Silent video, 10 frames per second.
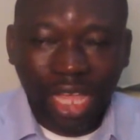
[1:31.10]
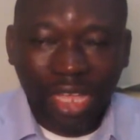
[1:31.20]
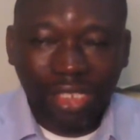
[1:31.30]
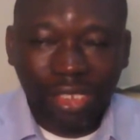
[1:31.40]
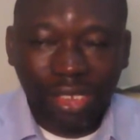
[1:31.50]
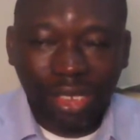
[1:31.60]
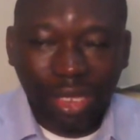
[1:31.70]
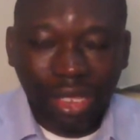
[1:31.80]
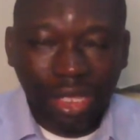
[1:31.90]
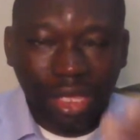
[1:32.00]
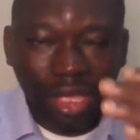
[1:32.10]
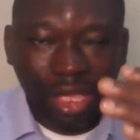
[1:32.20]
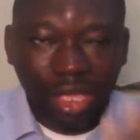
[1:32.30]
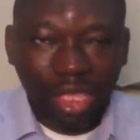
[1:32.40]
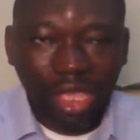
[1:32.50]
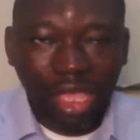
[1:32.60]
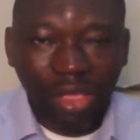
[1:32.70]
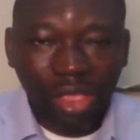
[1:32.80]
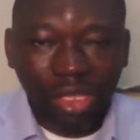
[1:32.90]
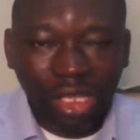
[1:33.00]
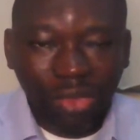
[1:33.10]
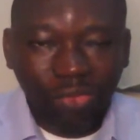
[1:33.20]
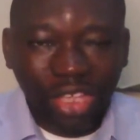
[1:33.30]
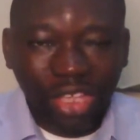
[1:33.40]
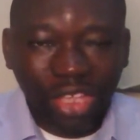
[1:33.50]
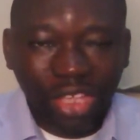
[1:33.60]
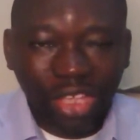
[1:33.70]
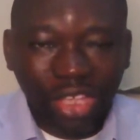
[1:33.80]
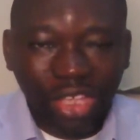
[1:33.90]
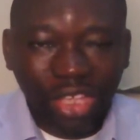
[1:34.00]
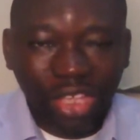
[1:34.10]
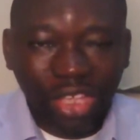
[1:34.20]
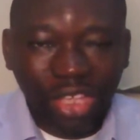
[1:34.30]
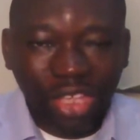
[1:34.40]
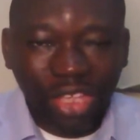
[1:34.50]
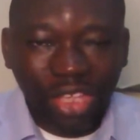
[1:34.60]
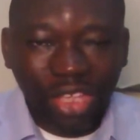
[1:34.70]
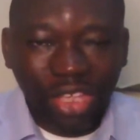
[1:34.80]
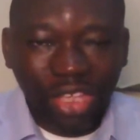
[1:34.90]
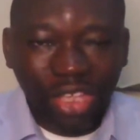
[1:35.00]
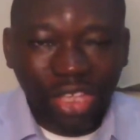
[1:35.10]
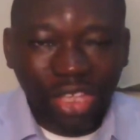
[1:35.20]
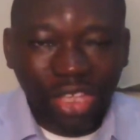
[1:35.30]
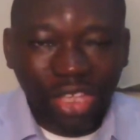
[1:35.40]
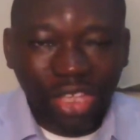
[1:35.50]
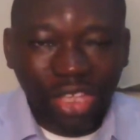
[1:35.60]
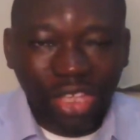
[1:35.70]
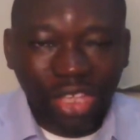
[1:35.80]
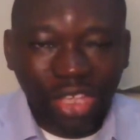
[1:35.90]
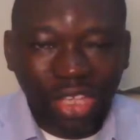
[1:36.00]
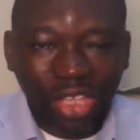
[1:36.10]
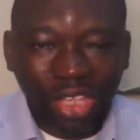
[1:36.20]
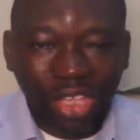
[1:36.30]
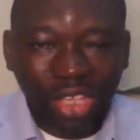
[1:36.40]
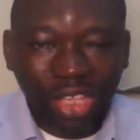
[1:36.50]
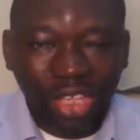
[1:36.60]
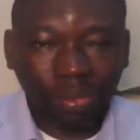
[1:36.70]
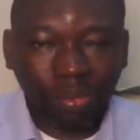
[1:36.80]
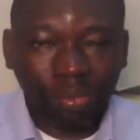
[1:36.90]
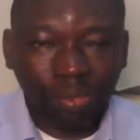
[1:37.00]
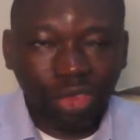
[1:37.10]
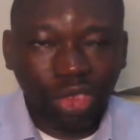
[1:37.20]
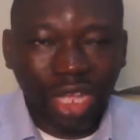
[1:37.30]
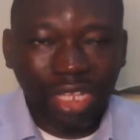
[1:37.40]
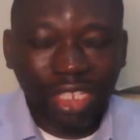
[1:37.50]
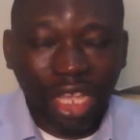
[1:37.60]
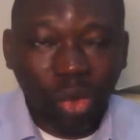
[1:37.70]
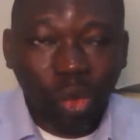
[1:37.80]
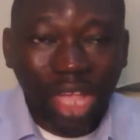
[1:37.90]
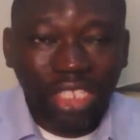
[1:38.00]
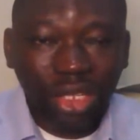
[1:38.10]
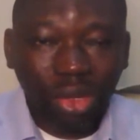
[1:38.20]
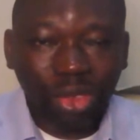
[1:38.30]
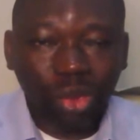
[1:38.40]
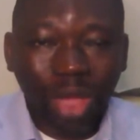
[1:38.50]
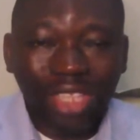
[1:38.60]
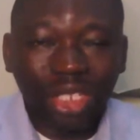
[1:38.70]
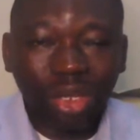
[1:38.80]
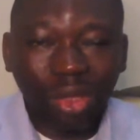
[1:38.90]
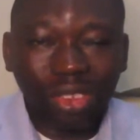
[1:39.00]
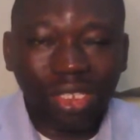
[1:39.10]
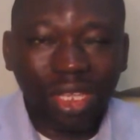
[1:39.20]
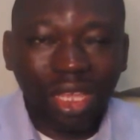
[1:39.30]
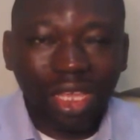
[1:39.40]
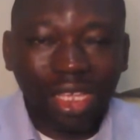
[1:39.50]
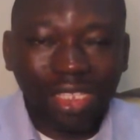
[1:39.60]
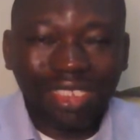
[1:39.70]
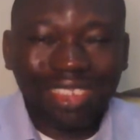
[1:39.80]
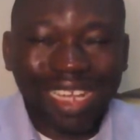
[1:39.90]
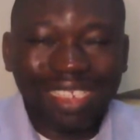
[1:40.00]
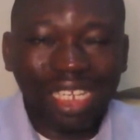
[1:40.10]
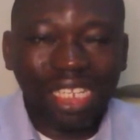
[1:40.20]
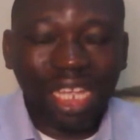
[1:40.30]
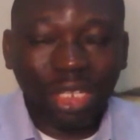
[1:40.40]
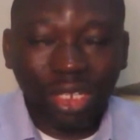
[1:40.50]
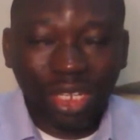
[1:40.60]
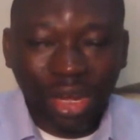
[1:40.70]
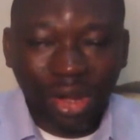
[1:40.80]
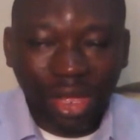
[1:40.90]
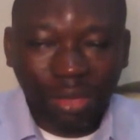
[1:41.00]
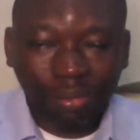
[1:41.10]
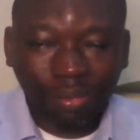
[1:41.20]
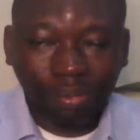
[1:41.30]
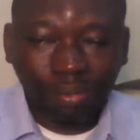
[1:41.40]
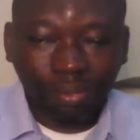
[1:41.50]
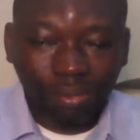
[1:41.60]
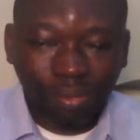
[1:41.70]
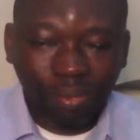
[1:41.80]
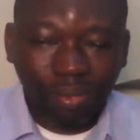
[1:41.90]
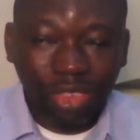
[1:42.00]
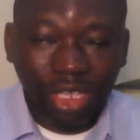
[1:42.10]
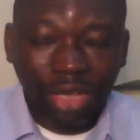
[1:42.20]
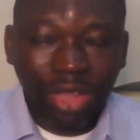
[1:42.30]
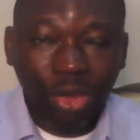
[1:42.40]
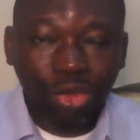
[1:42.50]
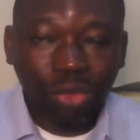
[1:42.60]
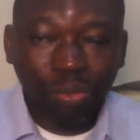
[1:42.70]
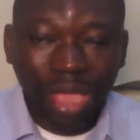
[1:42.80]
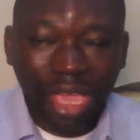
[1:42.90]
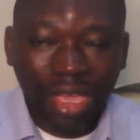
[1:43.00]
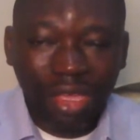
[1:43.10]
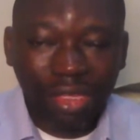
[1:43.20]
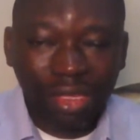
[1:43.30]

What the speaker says: so that if investor can decide the slot they want to take, you can take one slot. One slot is 33,000 naira, and you are going to make